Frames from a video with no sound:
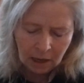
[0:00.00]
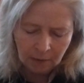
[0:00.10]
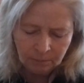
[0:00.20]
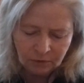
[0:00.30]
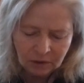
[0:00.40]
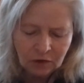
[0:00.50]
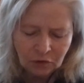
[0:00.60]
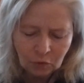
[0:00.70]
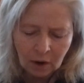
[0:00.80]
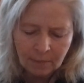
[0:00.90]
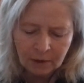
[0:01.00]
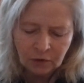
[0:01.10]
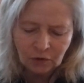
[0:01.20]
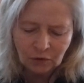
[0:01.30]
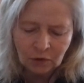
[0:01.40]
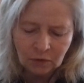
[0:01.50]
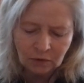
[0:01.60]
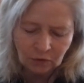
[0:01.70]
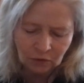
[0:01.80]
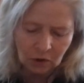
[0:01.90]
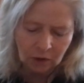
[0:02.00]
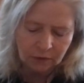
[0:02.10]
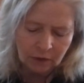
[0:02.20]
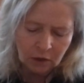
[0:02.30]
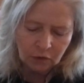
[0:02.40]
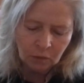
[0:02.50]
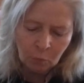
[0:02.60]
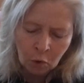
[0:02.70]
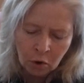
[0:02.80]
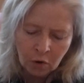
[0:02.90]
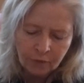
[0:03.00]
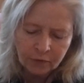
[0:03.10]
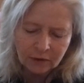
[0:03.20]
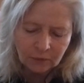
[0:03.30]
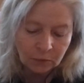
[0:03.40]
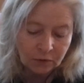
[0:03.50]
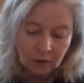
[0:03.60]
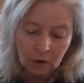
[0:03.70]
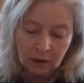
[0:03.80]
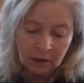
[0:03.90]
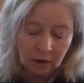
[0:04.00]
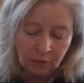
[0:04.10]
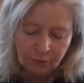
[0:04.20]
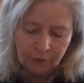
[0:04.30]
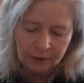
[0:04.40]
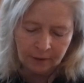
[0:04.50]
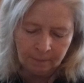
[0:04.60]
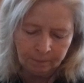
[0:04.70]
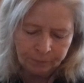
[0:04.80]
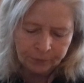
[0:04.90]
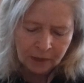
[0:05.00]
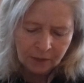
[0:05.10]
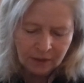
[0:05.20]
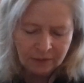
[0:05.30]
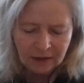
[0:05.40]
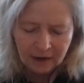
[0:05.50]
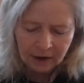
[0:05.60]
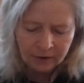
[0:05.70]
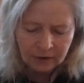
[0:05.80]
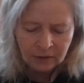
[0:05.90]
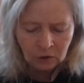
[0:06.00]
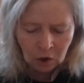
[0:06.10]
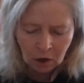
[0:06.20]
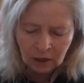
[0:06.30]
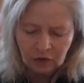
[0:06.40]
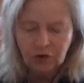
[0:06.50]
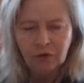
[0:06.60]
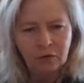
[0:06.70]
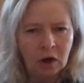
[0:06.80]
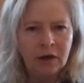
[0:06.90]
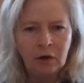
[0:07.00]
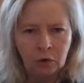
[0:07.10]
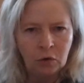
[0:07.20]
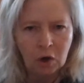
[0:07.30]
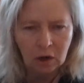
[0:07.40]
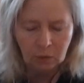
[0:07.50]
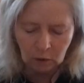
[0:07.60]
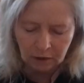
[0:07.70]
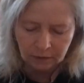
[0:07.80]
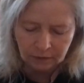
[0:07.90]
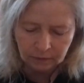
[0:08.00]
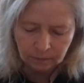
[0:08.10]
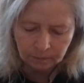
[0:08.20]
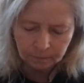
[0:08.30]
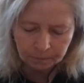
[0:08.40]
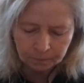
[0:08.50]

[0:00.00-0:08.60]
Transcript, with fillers: Um, did ascribe unto stones and stocks. So moreover, this was not enough for them, that they erred in the knowledge of God and who God was.